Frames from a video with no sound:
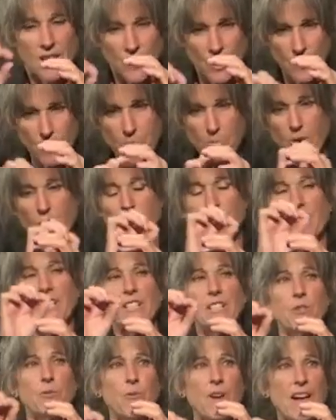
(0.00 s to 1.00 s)
the
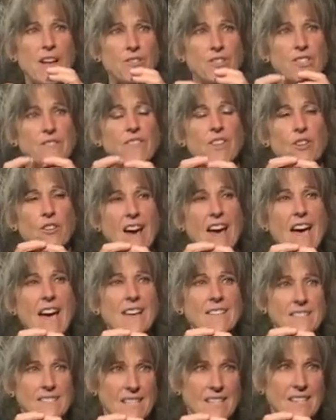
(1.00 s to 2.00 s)
perfectly round sphere
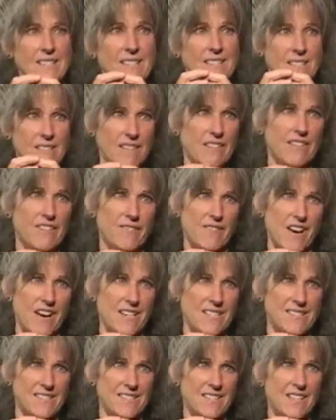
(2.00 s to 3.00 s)
as it
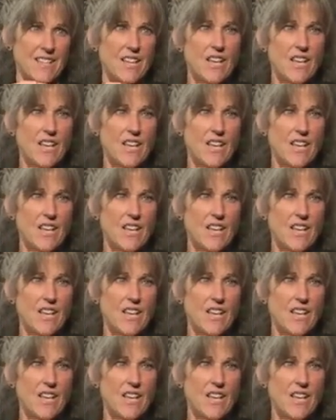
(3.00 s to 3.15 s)
solidifies.